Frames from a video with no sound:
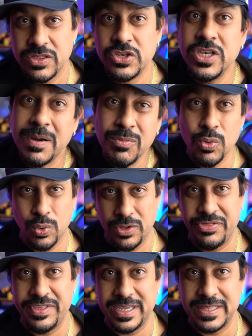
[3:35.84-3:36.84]
number
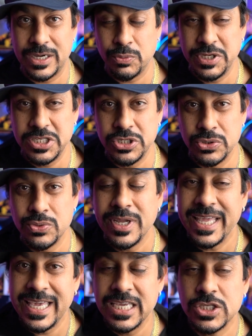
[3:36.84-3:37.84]
one thing that we do
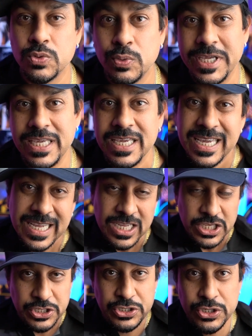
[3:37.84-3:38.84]
is we
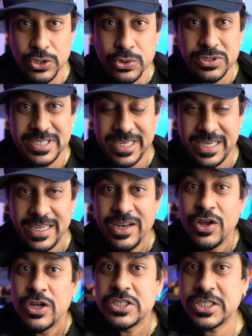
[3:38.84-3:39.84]
use
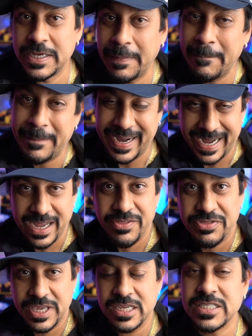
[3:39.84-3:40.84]
it to buy
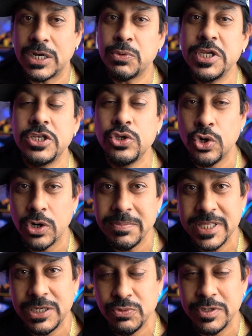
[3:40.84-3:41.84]
things that we
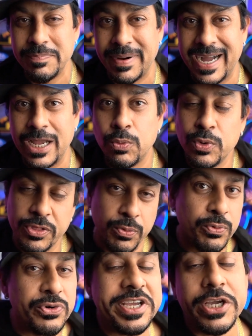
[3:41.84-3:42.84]
normally would buy with
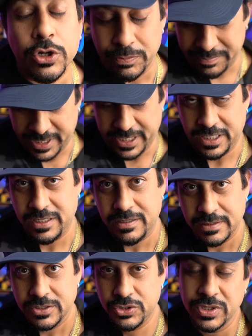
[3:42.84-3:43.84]
real money.
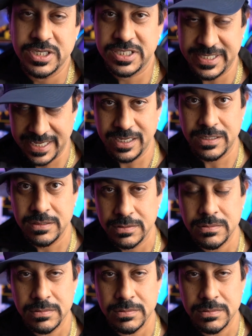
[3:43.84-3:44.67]
Do you understand?